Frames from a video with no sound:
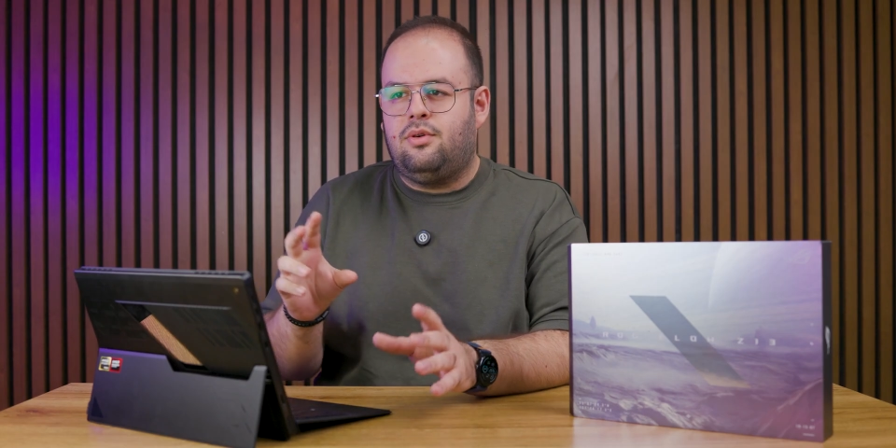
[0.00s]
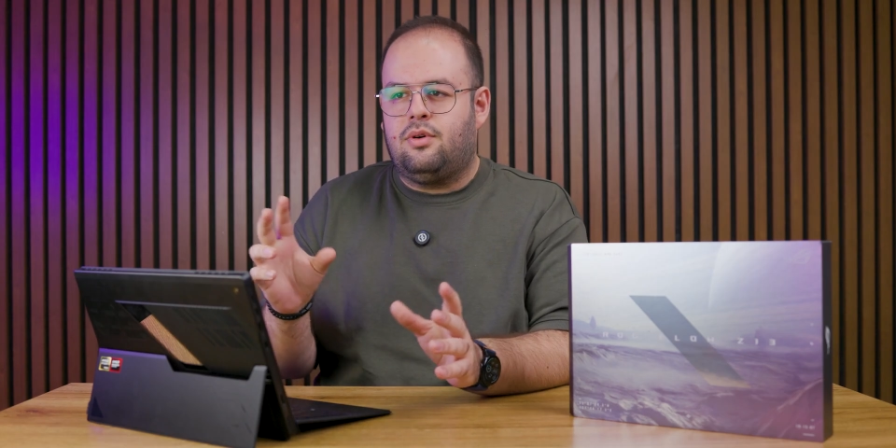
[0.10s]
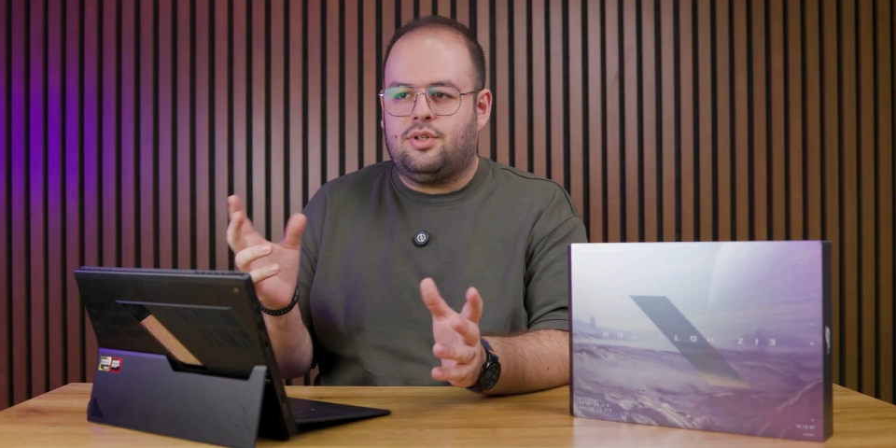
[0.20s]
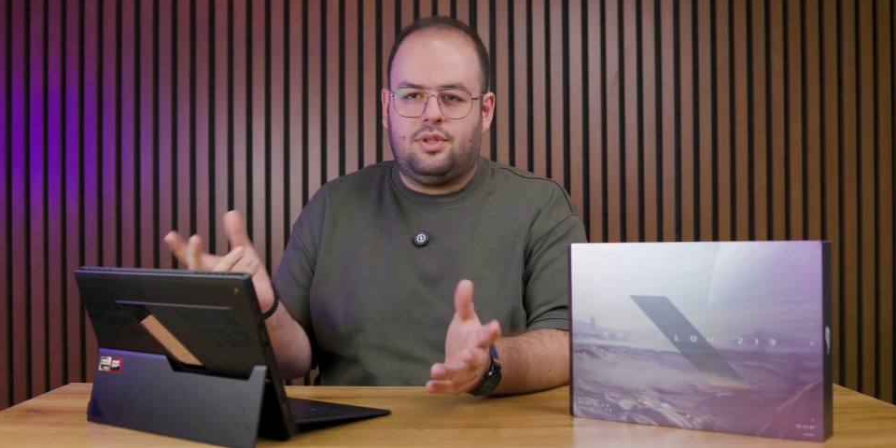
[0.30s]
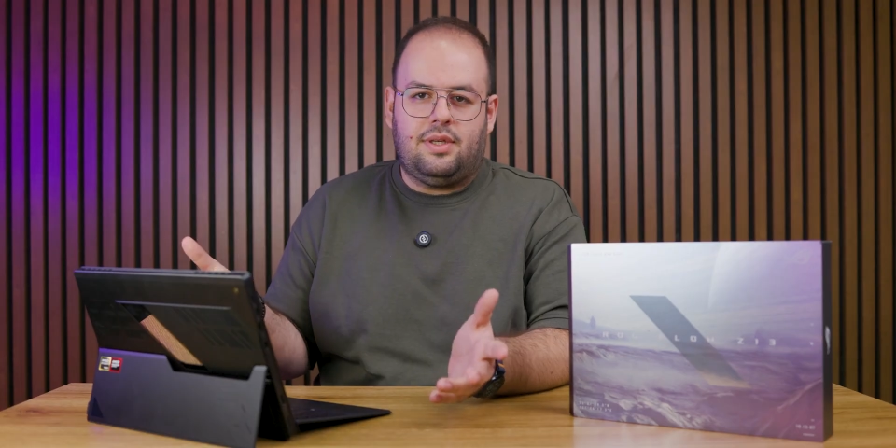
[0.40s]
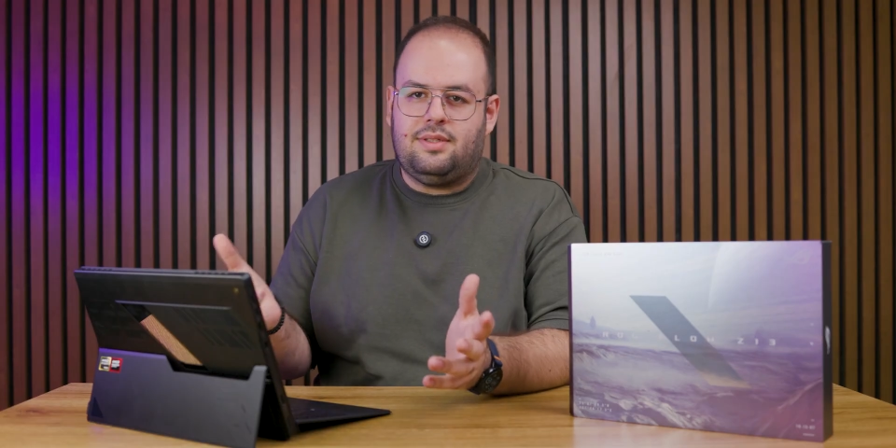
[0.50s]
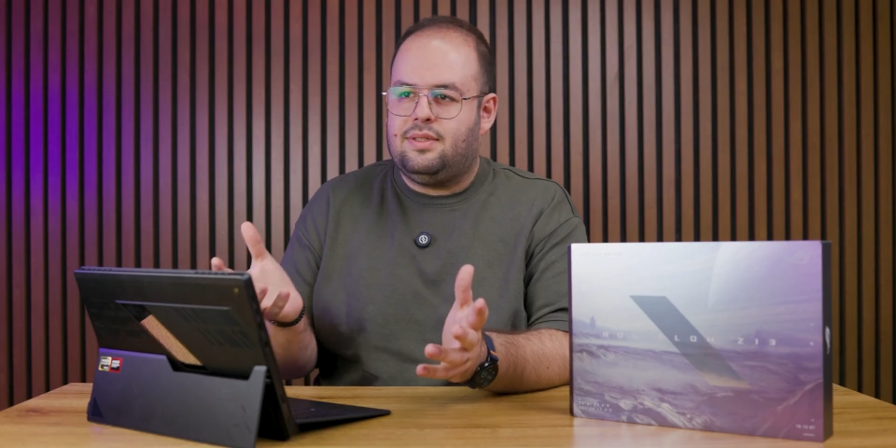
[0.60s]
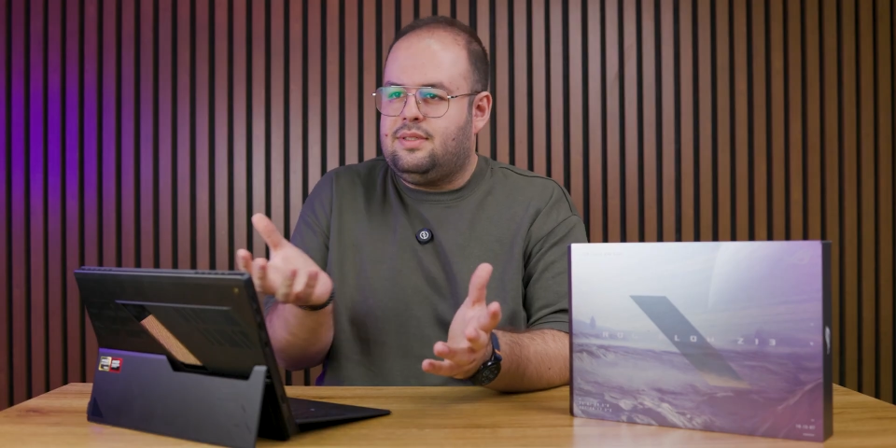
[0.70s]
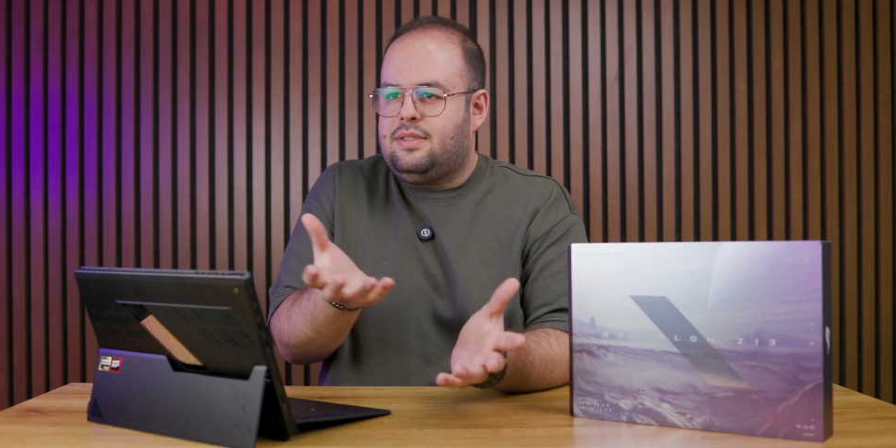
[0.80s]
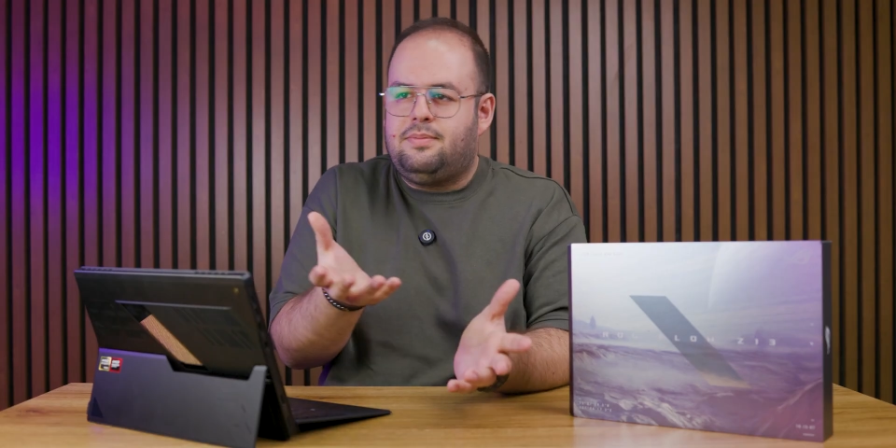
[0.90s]
or should I
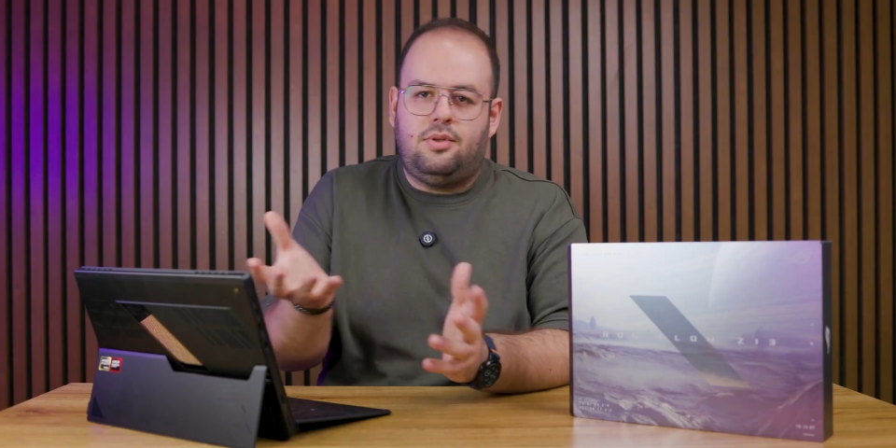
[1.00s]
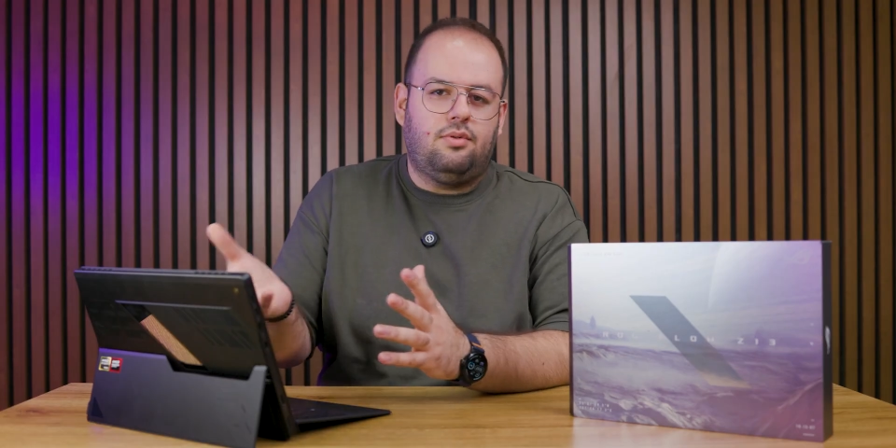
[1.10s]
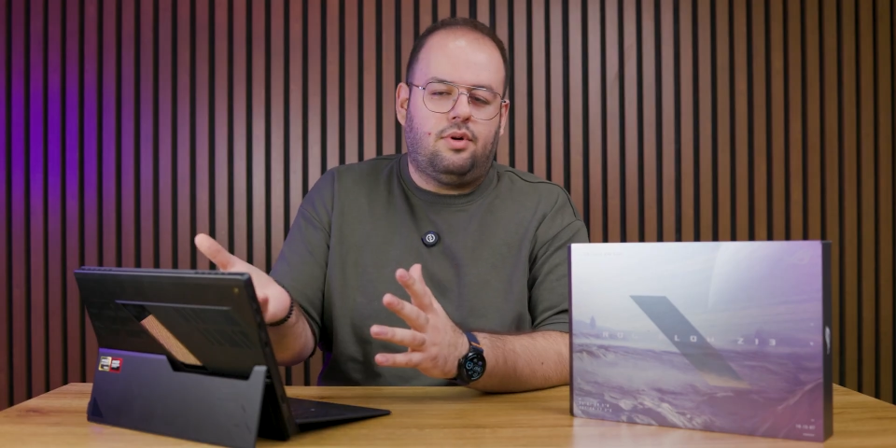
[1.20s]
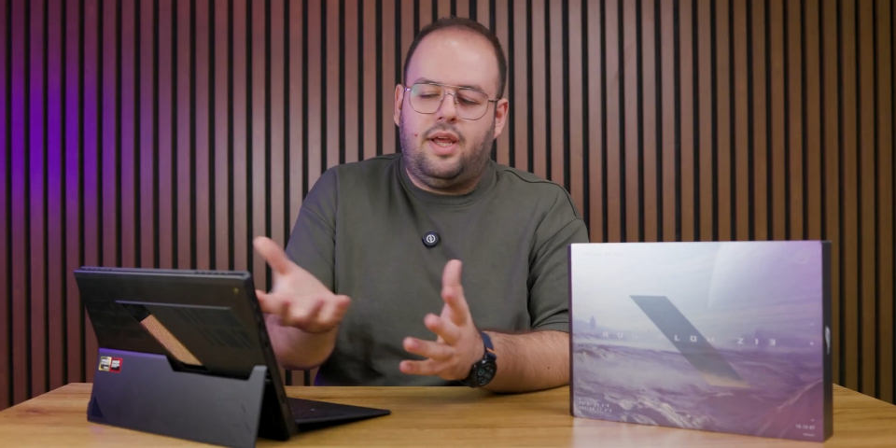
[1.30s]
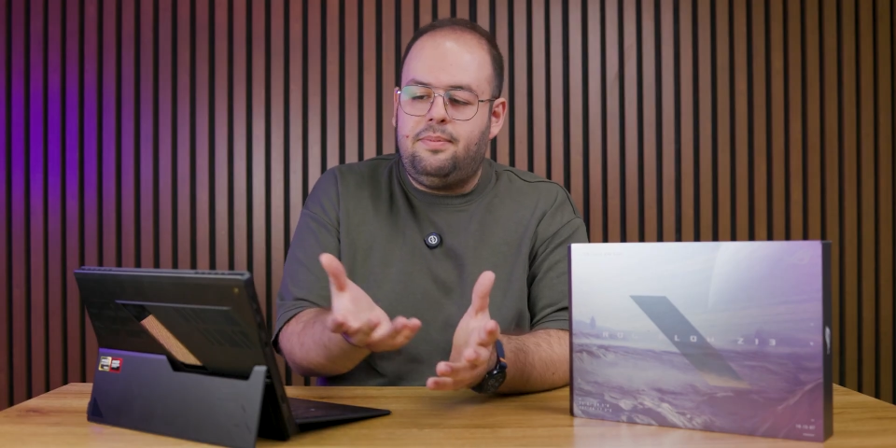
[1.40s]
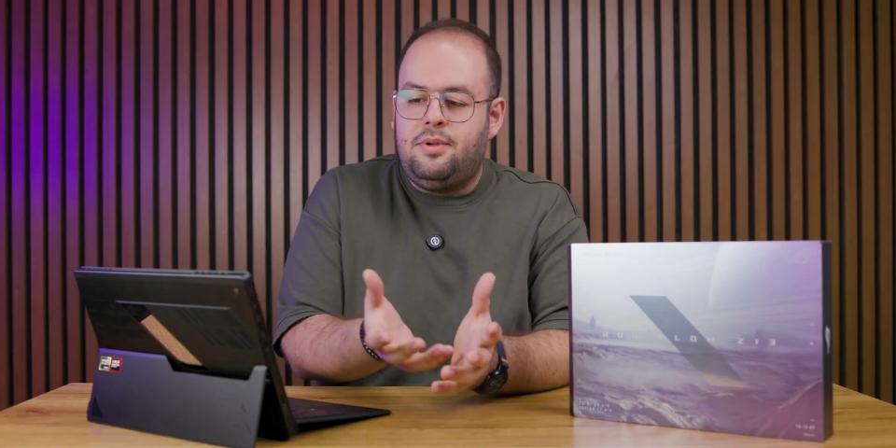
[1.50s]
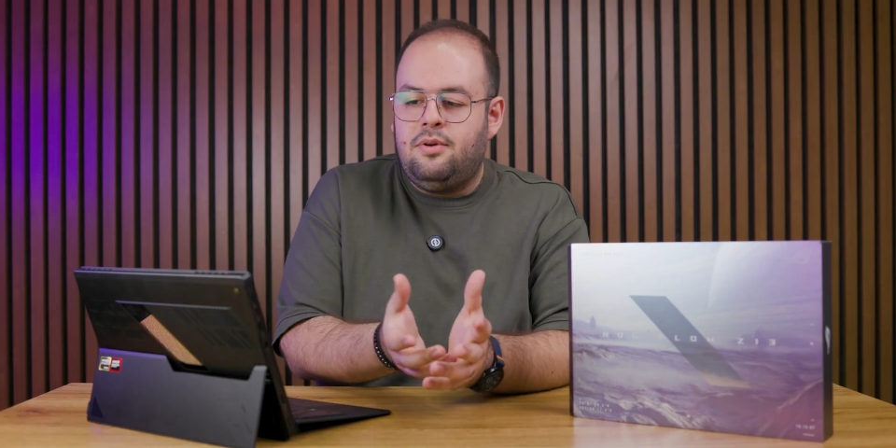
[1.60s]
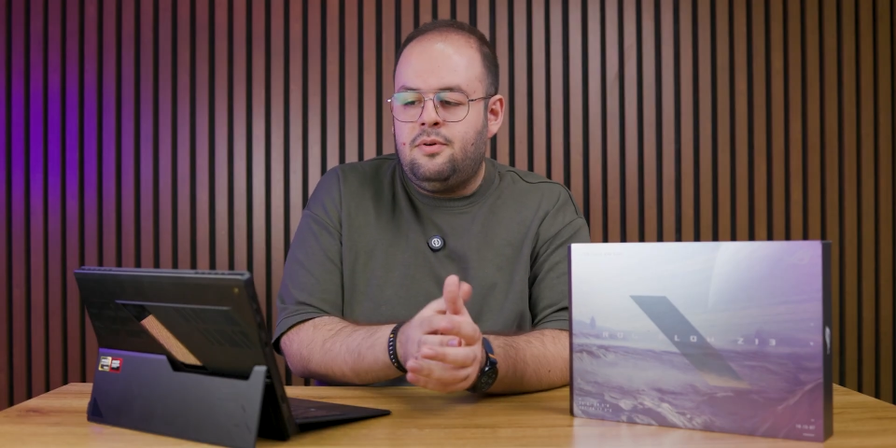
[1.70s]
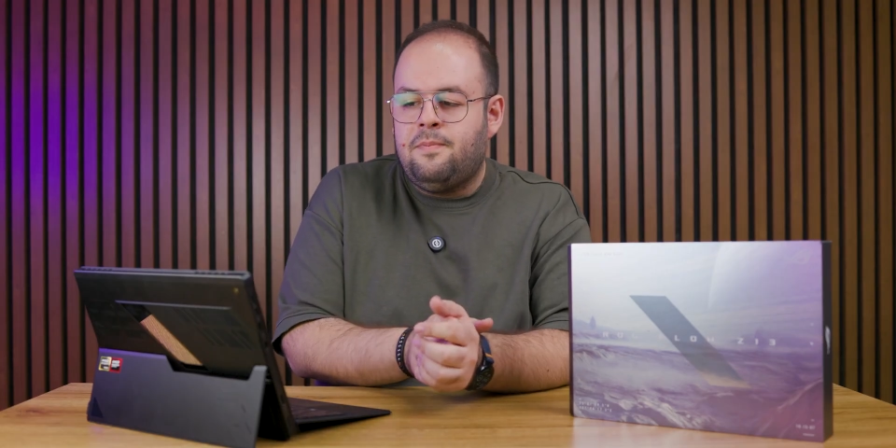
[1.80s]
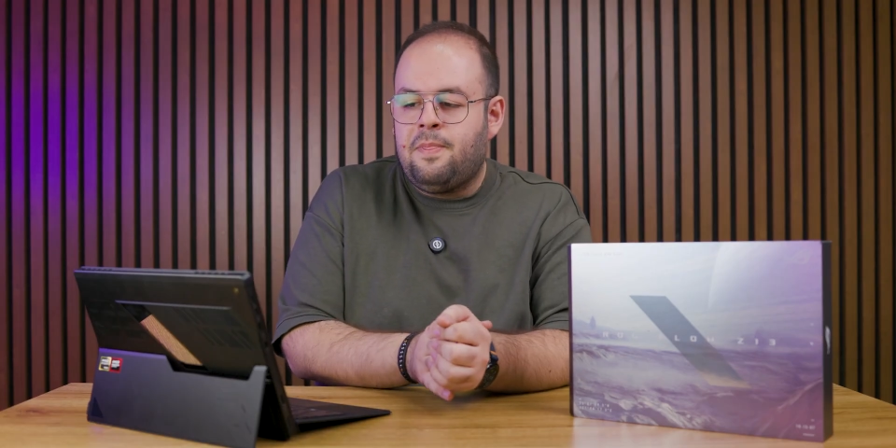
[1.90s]
say CPU or
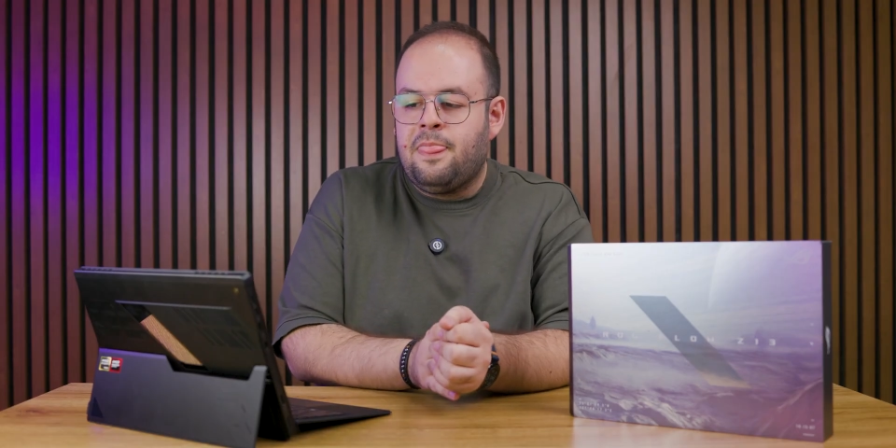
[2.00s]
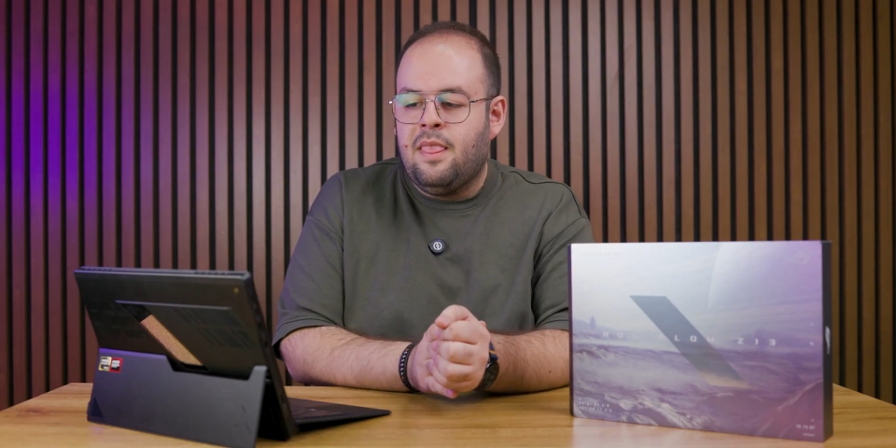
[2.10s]
APU,